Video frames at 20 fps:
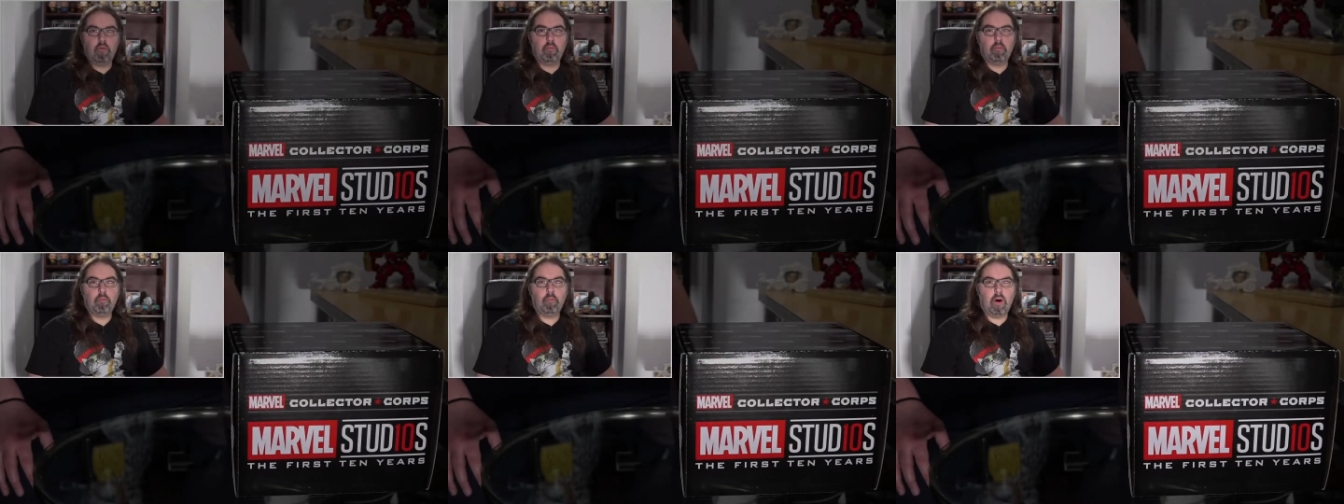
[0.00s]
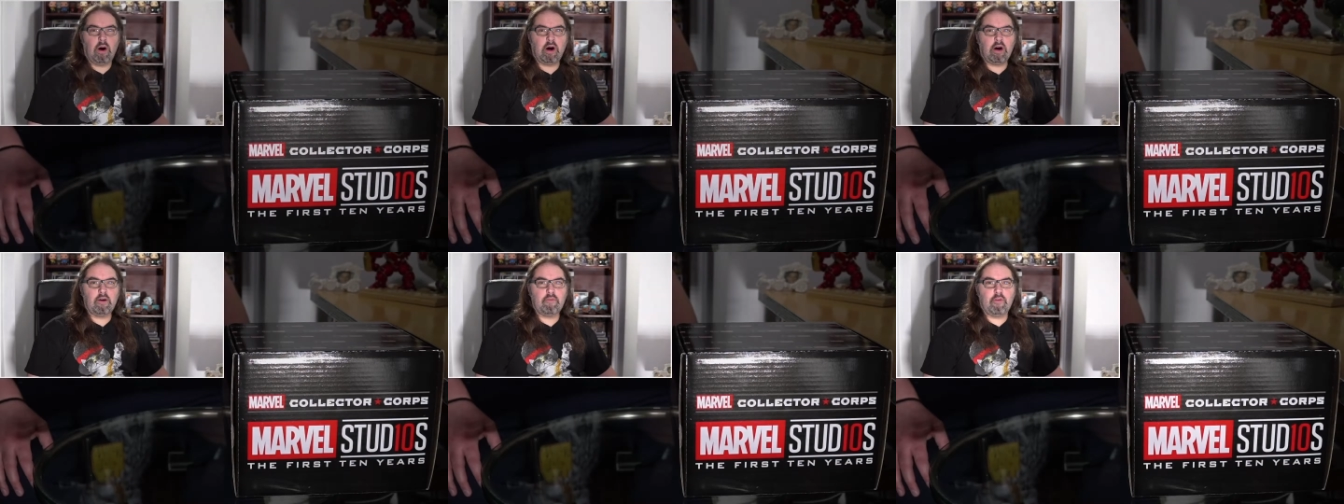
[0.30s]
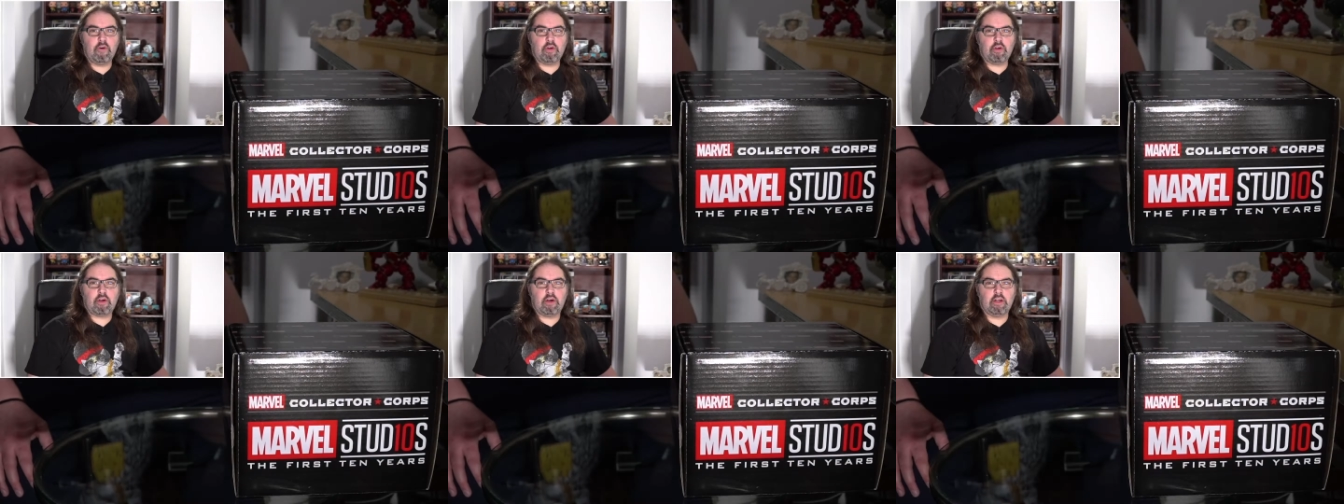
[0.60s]

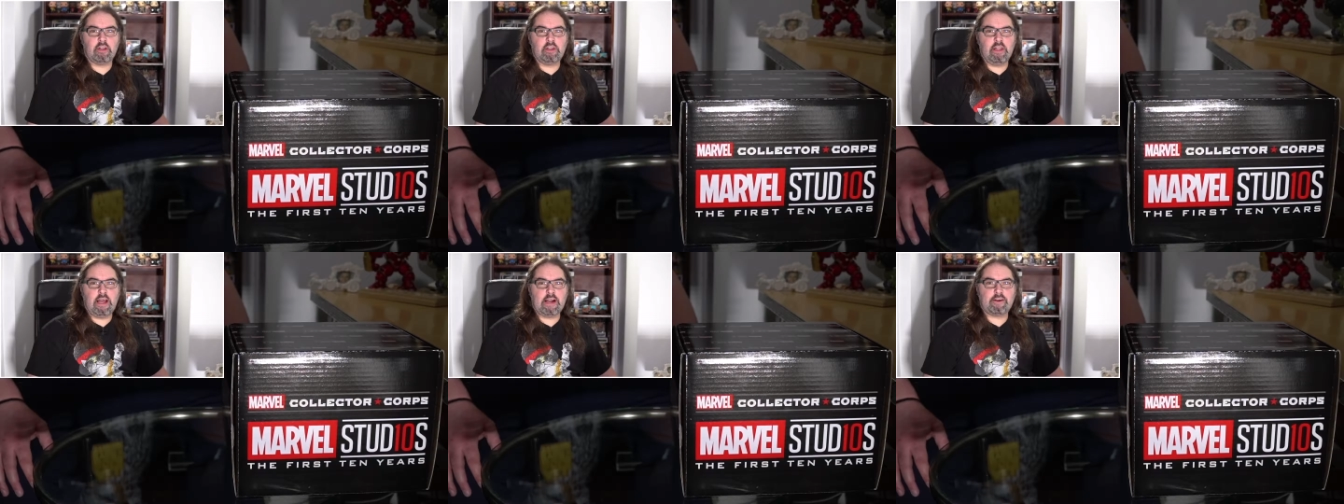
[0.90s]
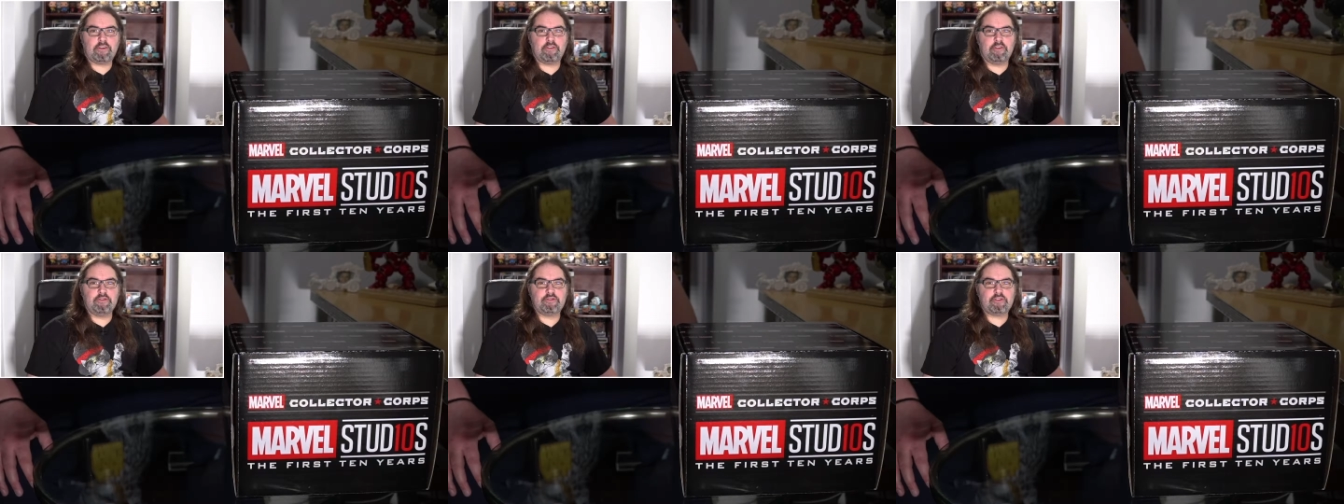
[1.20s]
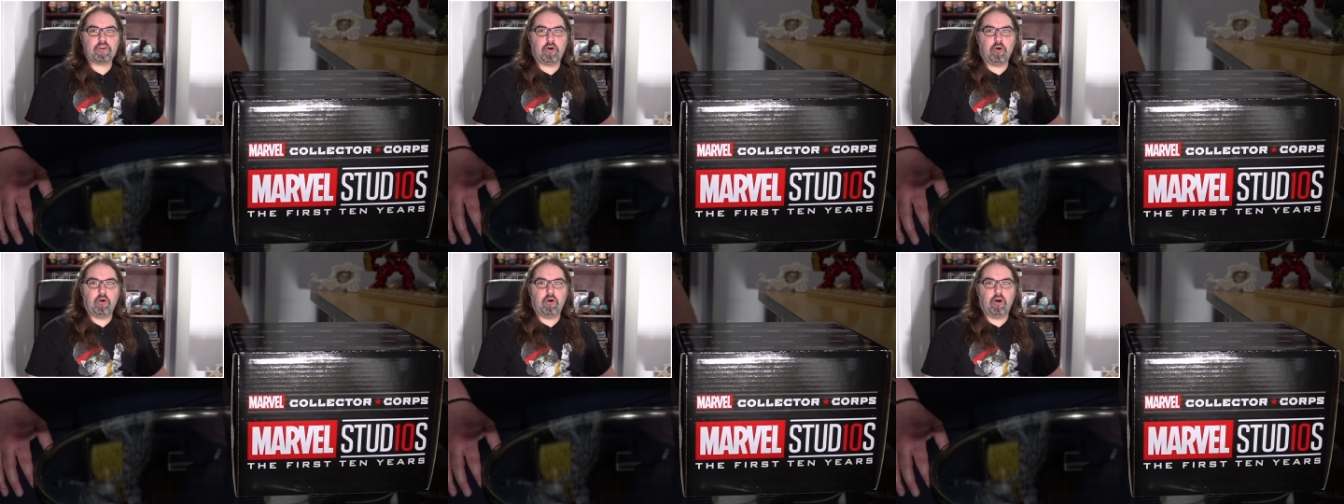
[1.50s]
Marvel Collector's
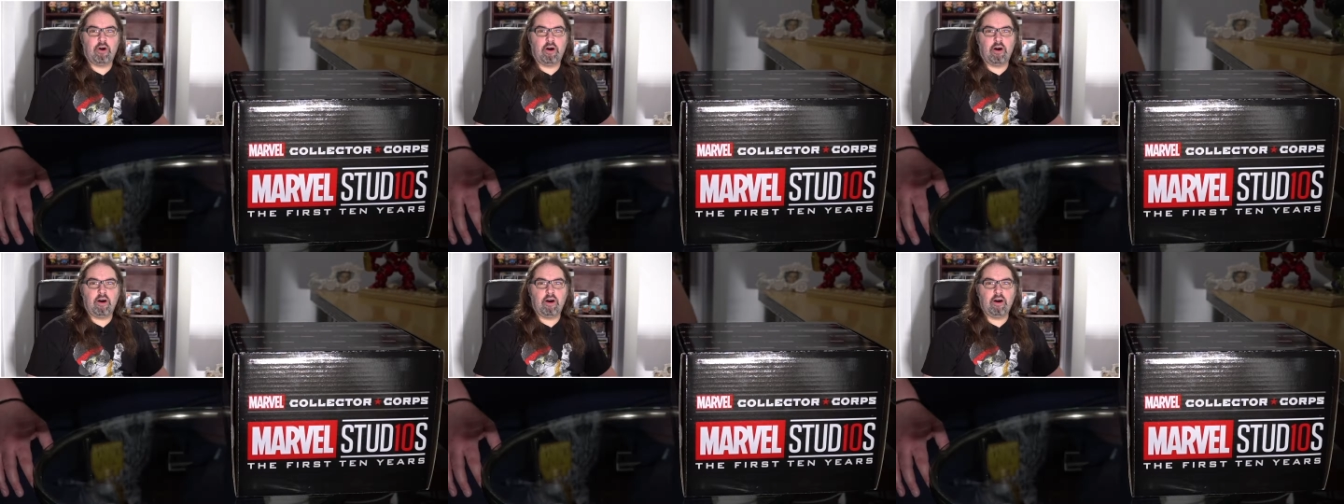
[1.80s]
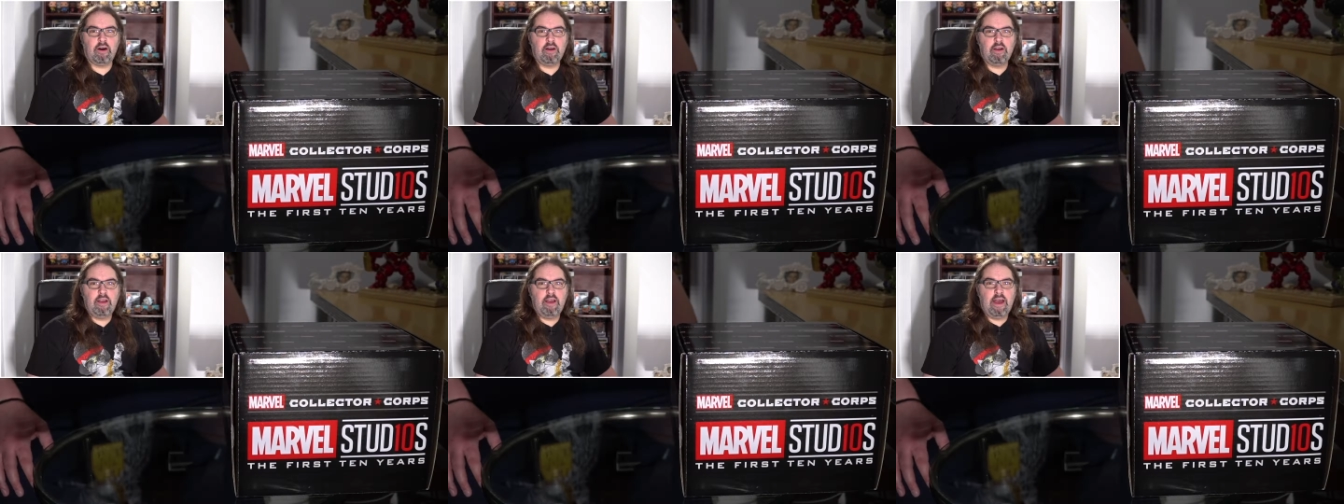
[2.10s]
Corps,